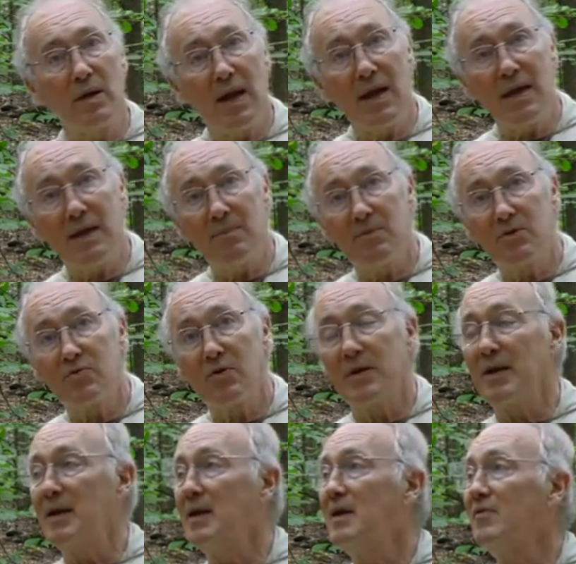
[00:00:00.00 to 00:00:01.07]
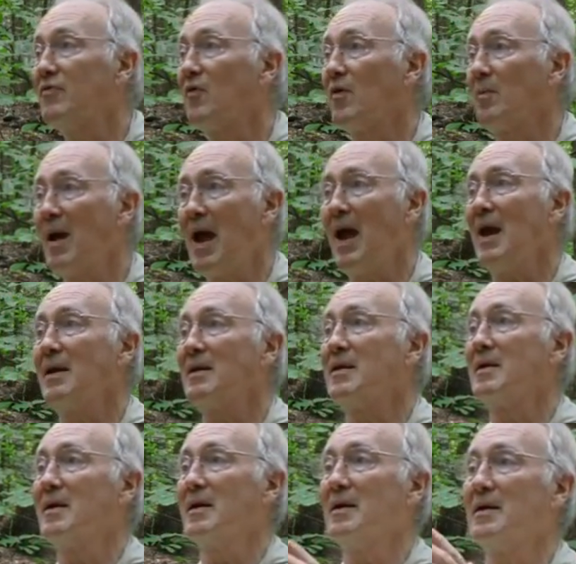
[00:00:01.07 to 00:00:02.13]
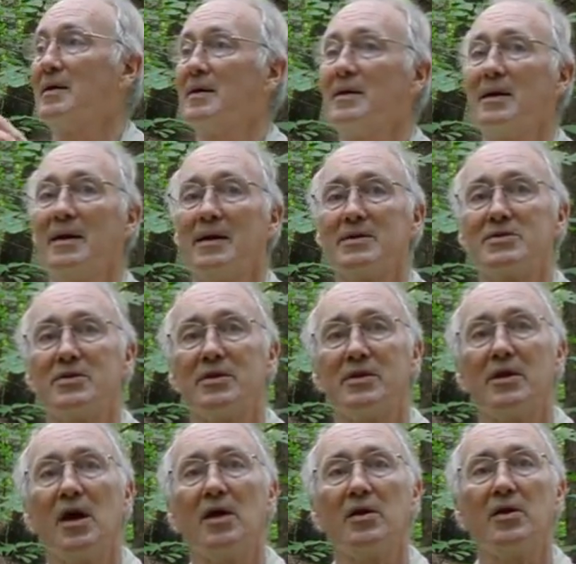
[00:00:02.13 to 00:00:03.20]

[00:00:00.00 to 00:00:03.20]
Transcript: to name the tree for Matt as the